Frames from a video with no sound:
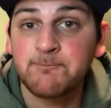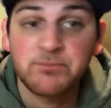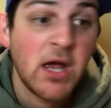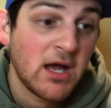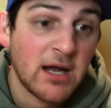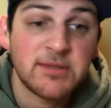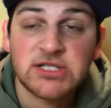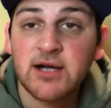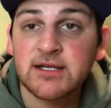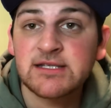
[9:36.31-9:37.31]
And I'm
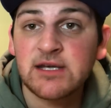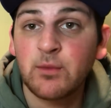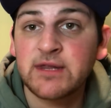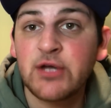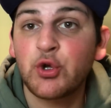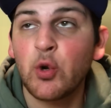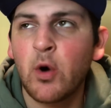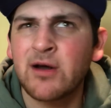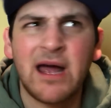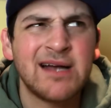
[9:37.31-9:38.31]
excited to see what they do
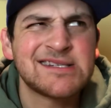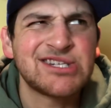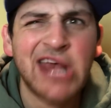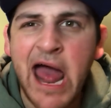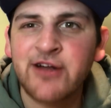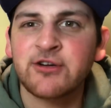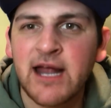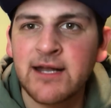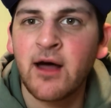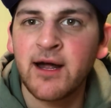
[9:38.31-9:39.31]
on
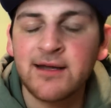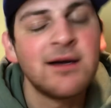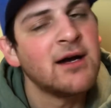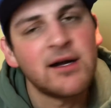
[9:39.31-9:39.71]
Saturday night.